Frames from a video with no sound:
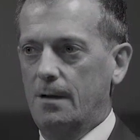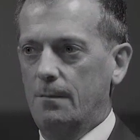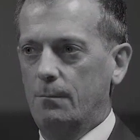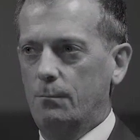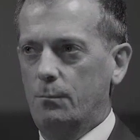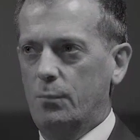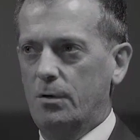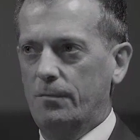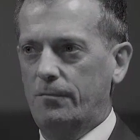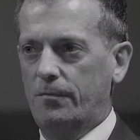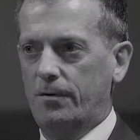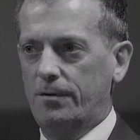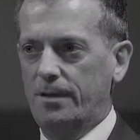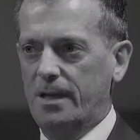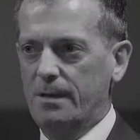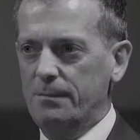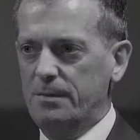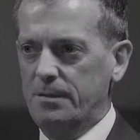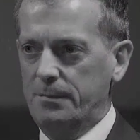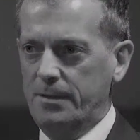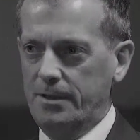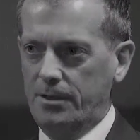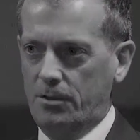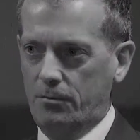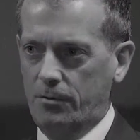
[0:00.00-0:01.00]
But for them to
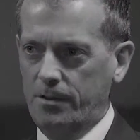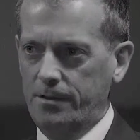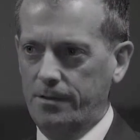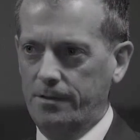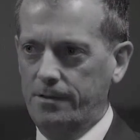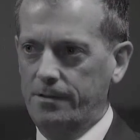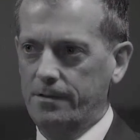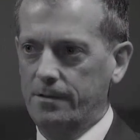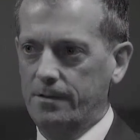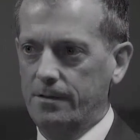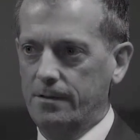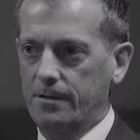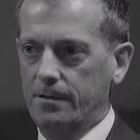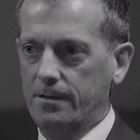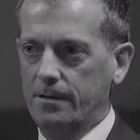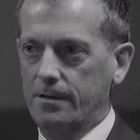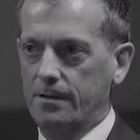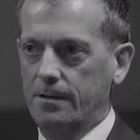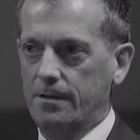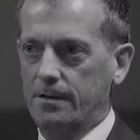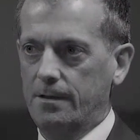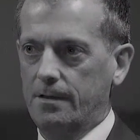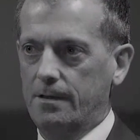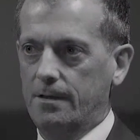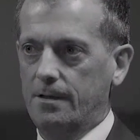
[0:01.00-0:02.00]
be acquitted,
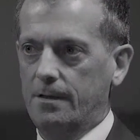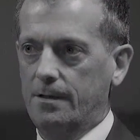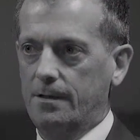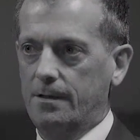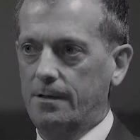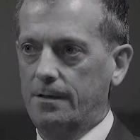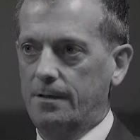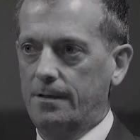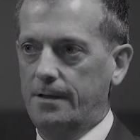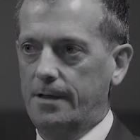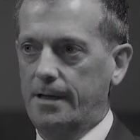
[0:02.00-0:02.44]
they